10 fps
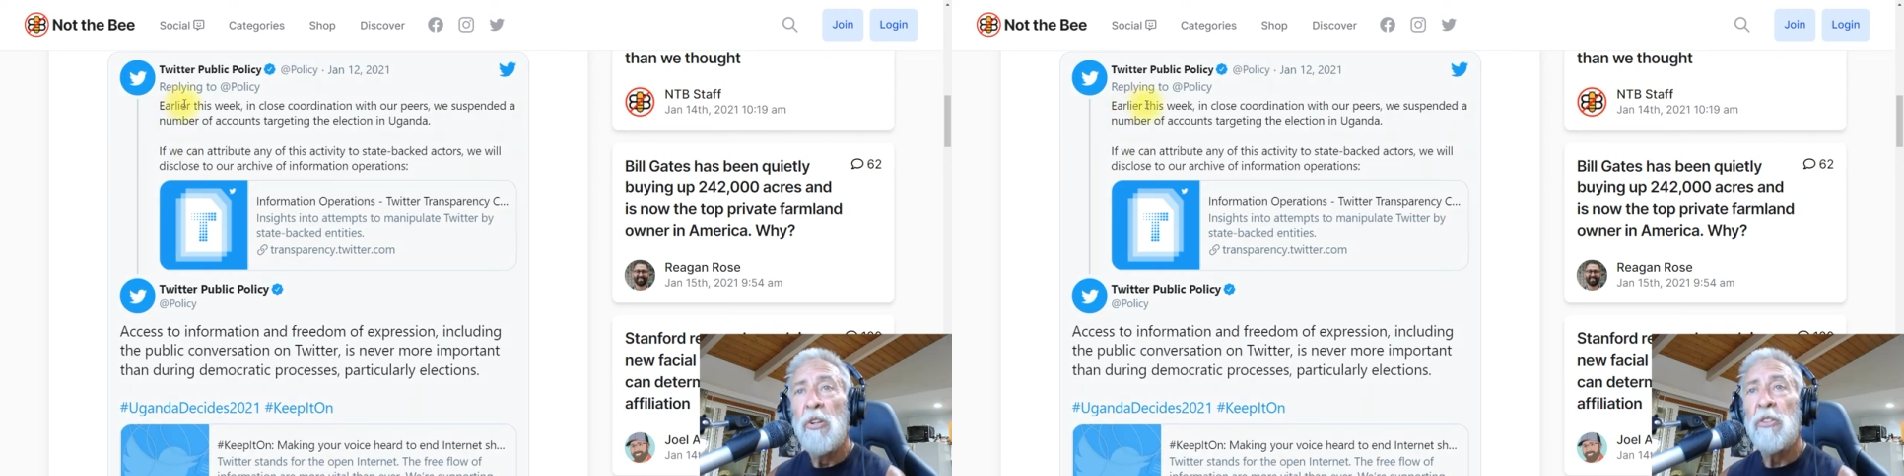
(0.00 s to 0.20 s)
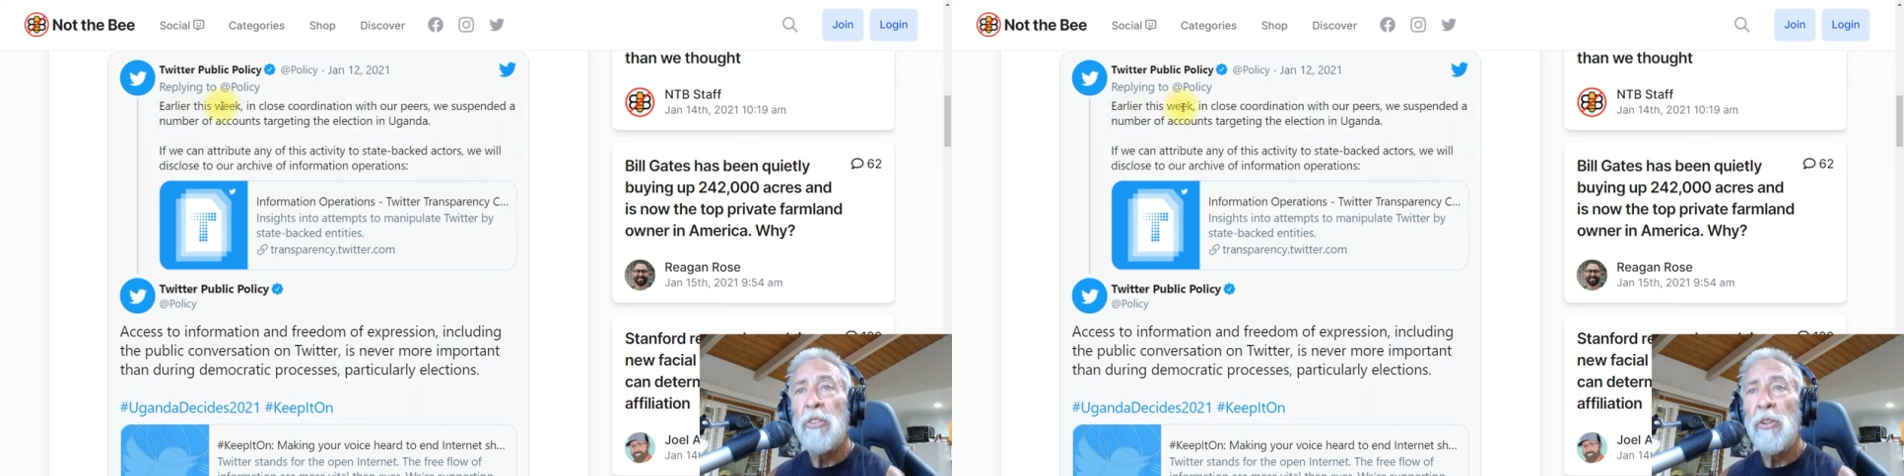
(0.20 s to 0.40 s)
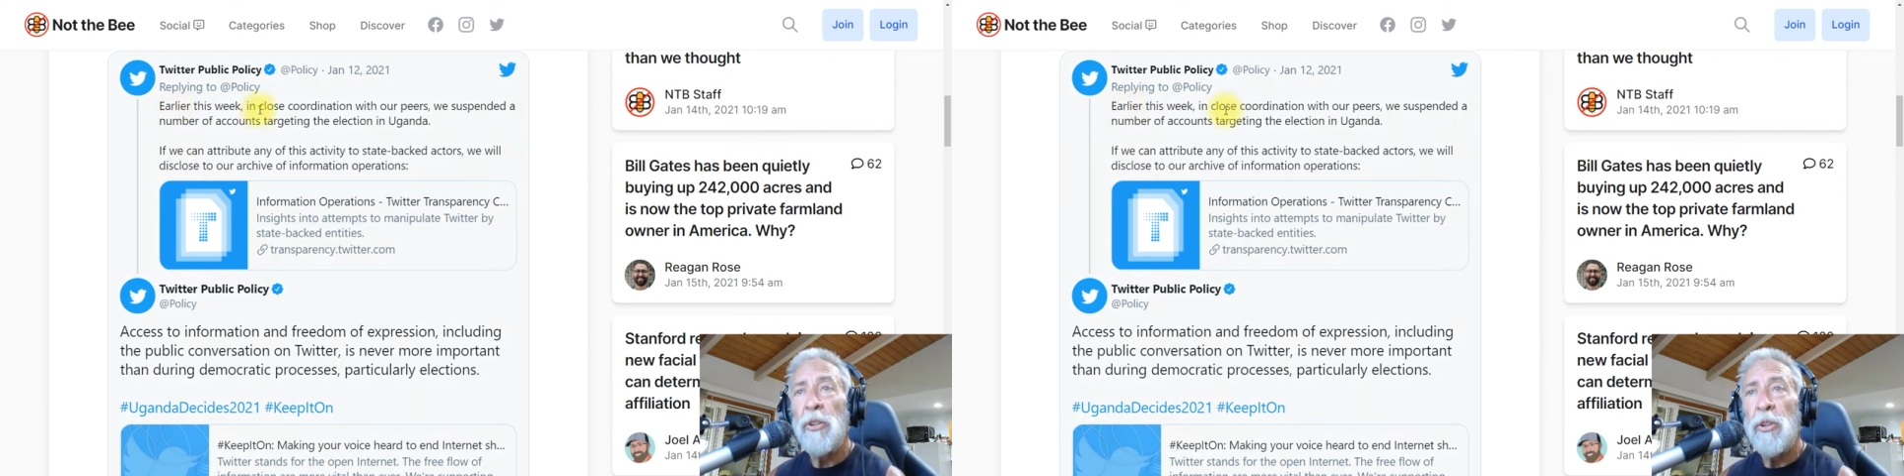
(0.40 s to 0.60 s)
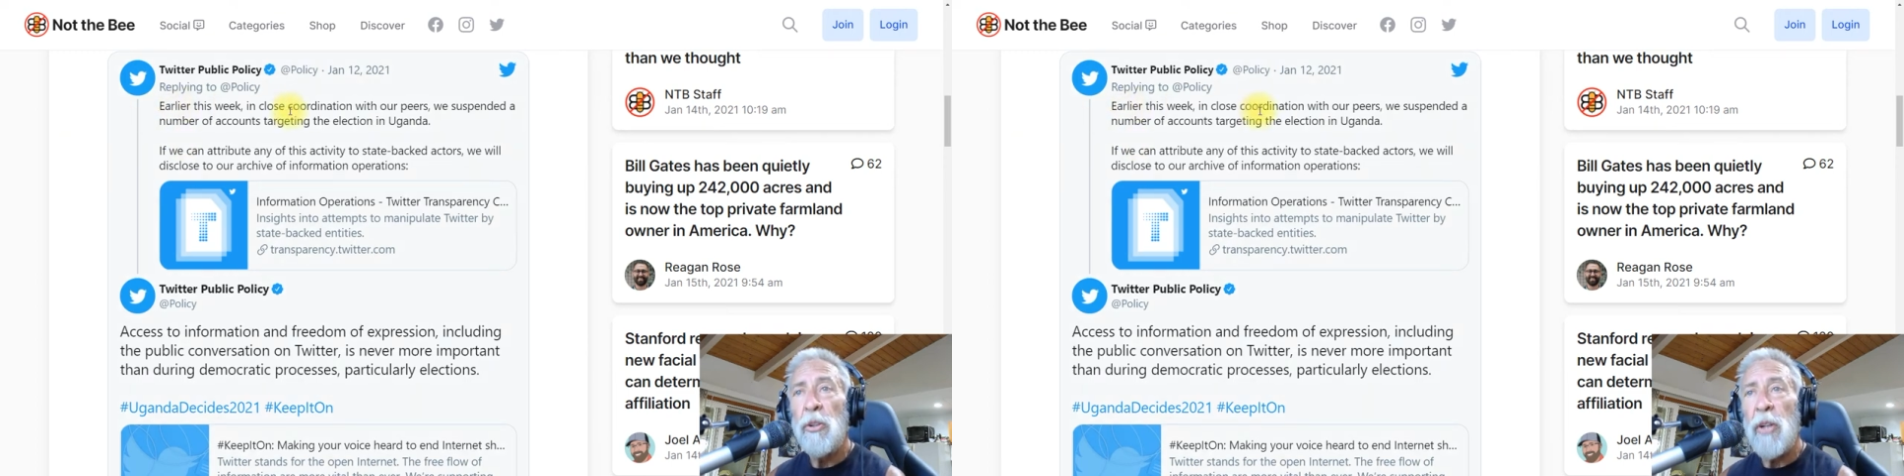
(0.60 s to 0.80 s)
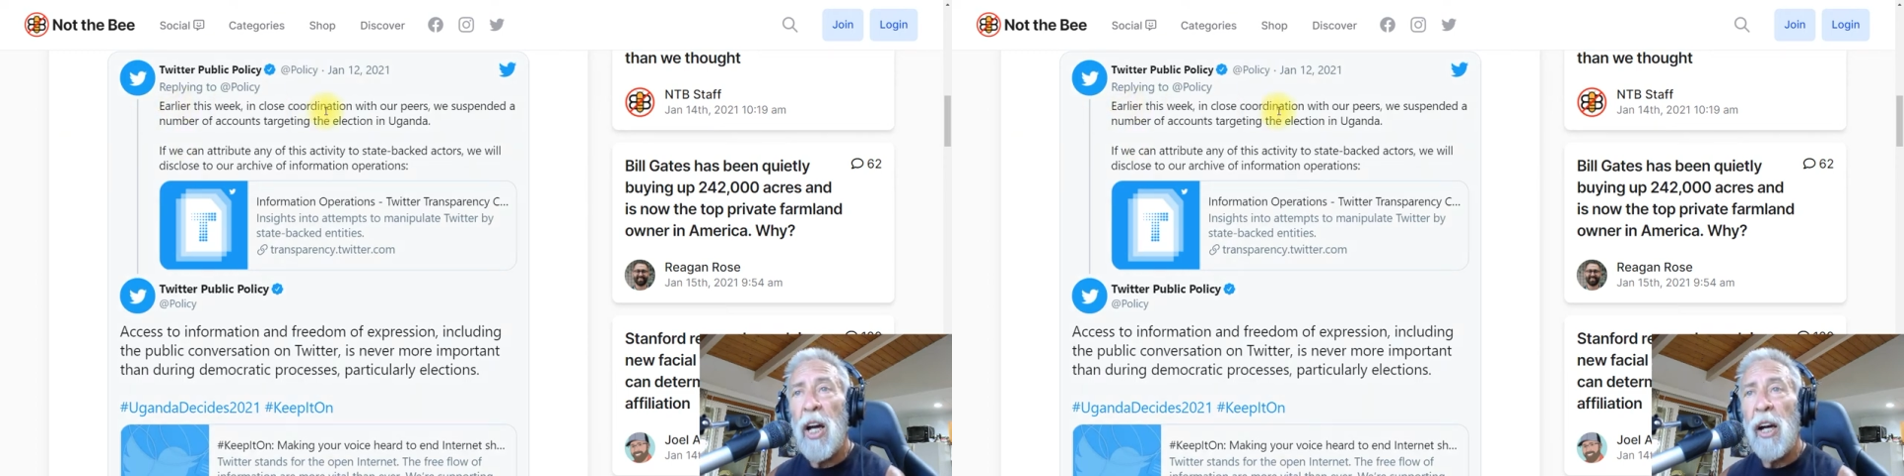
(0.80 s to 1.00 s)
So
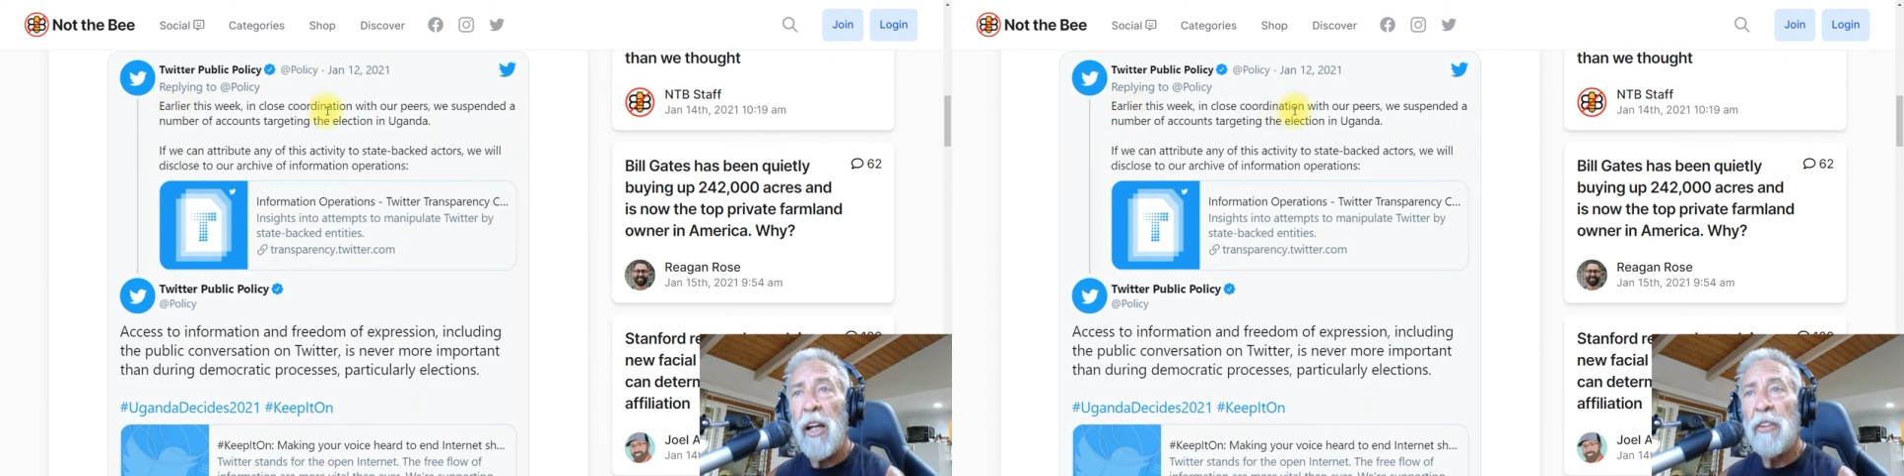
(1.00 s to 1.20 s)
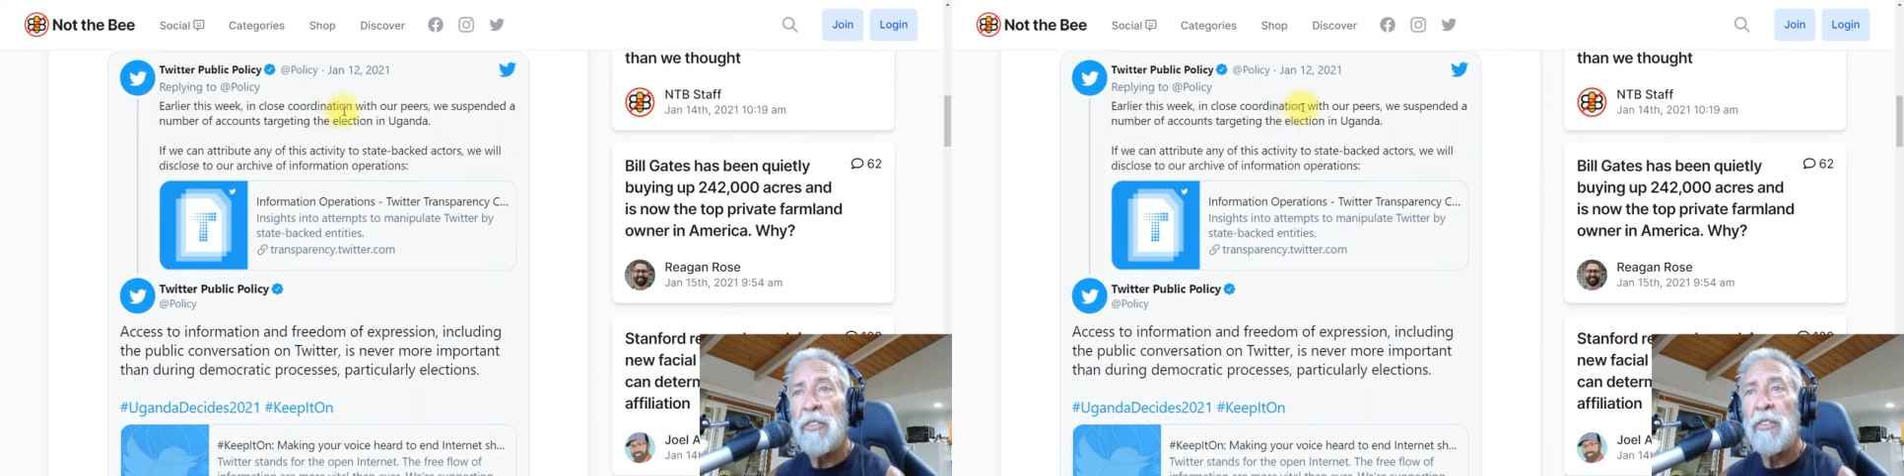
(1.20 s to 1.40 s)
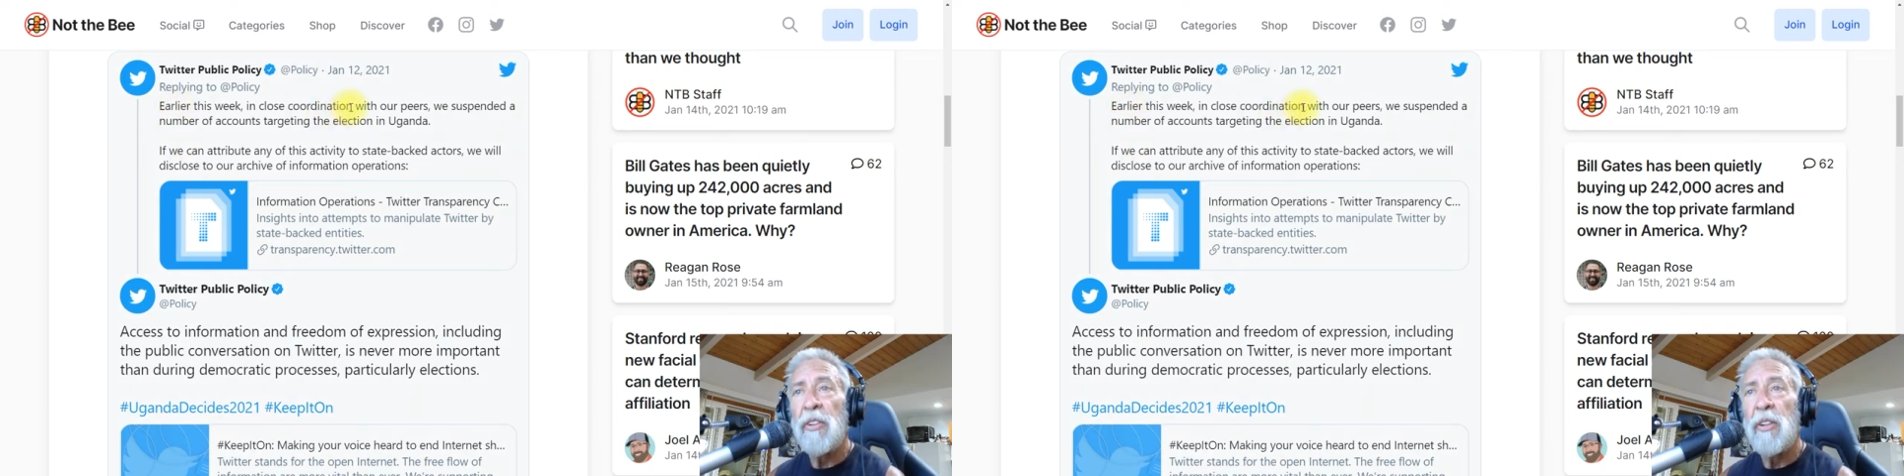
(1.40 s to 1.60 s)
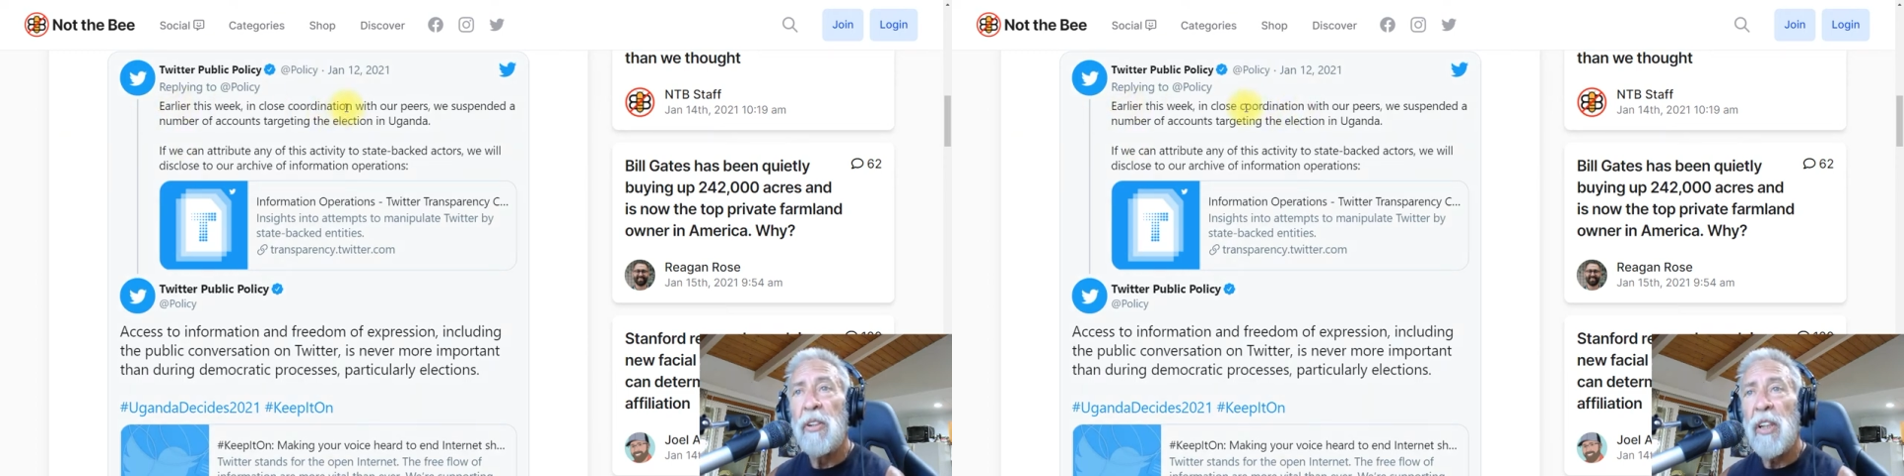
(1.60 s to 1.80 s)
you guys,